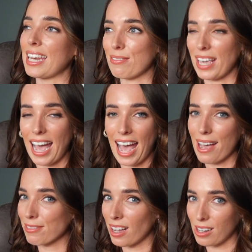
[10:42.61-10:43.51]
And if you
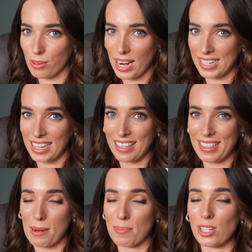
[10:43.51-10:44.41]
have not already,
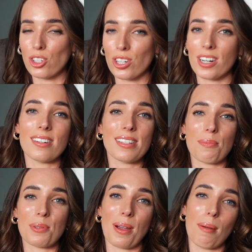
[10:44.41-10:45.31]
then be sure to
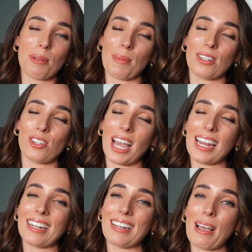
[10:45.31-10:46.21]
subscribe to my
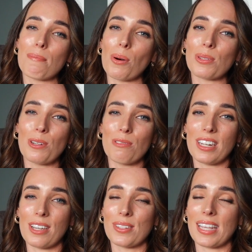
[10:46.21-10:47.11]
channel. I post new
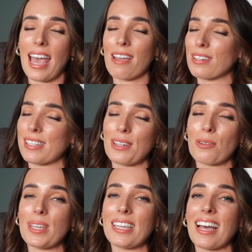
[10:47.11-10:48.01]
videos every
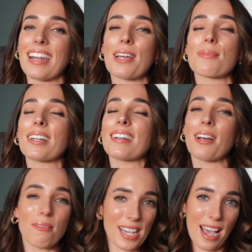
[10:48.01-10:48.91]
single week, and I would
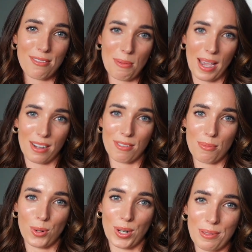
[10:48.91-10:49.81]
love to have you back for
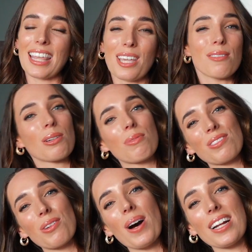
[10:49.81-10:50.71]
more. Thank you so much
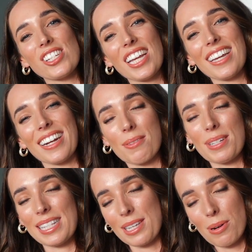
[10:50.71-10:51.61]
for watching, and I
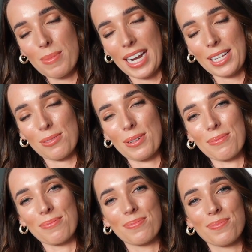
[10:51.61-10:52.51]
will see you on my next one.